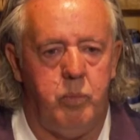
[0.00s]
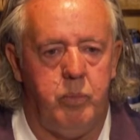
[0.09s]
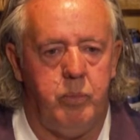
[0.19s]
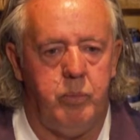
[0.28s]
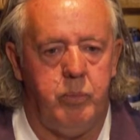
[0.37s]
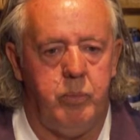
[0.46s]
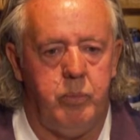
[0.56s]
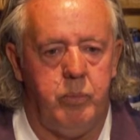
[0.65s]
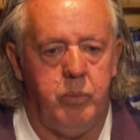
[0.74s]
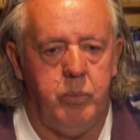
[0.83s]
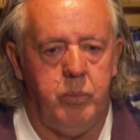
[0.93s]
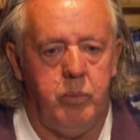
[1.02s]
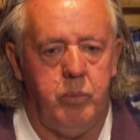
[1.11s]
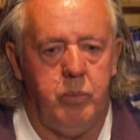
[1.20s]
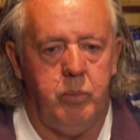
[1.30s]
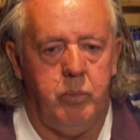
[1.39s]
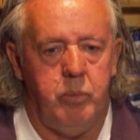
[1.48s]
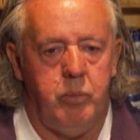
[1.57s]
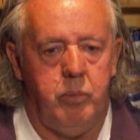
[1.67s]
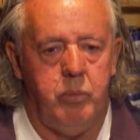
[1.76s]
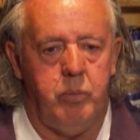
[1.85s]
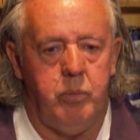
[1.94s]

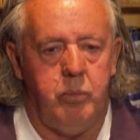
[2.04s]
No words are spoken by the person on screen.